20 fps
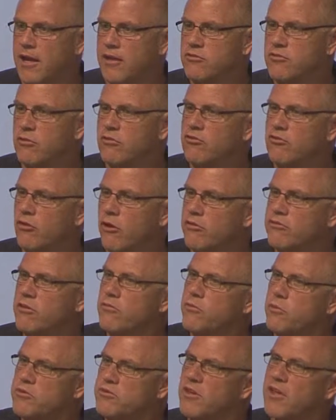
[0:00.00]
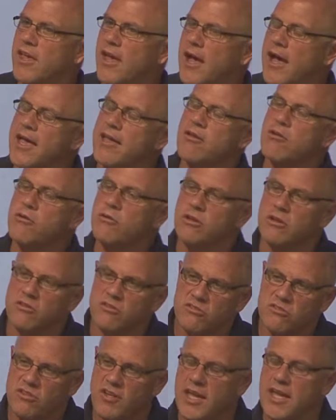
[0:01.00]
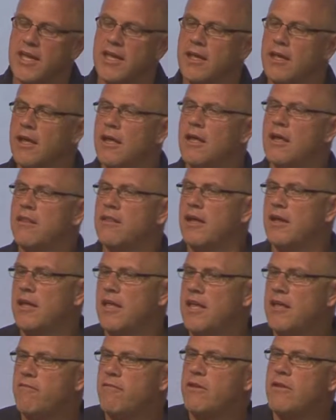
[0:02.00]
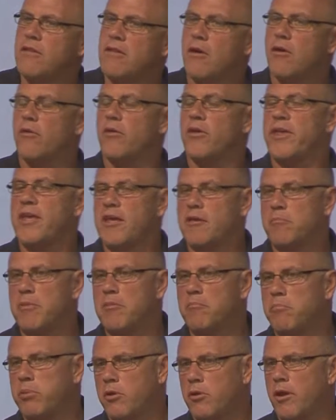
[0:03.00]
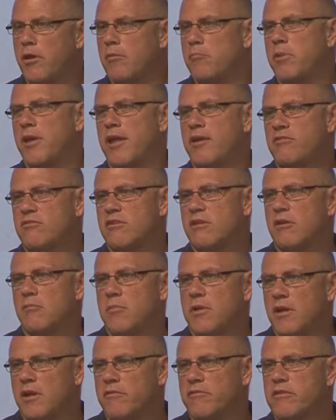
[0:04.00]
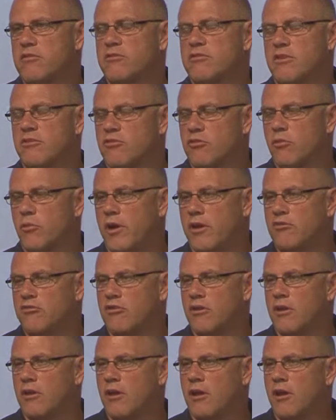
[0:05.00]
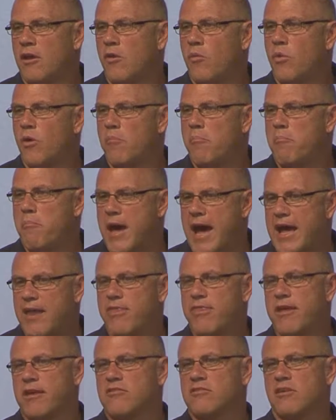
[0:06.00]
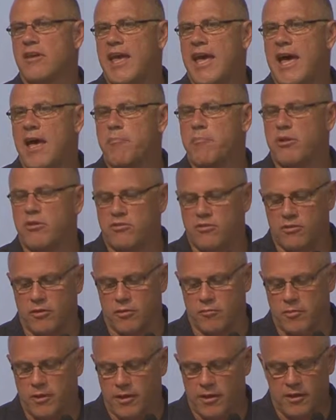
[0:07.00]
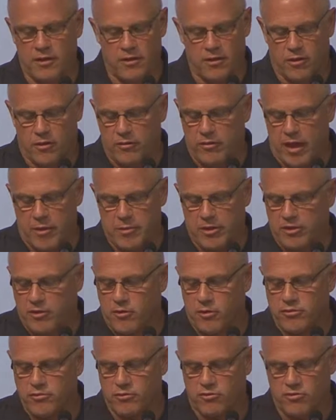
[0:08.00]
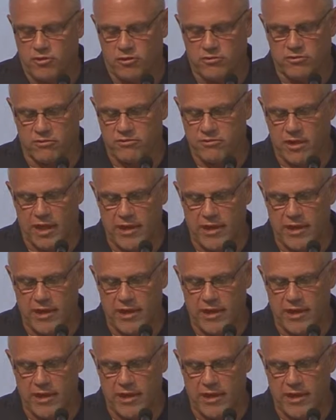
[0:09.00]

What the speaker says: And so Joseph was a guy who could see that even though he had been placed in the middle of a situation where bad things had happened to him, you know, I mean, you go through Joseph's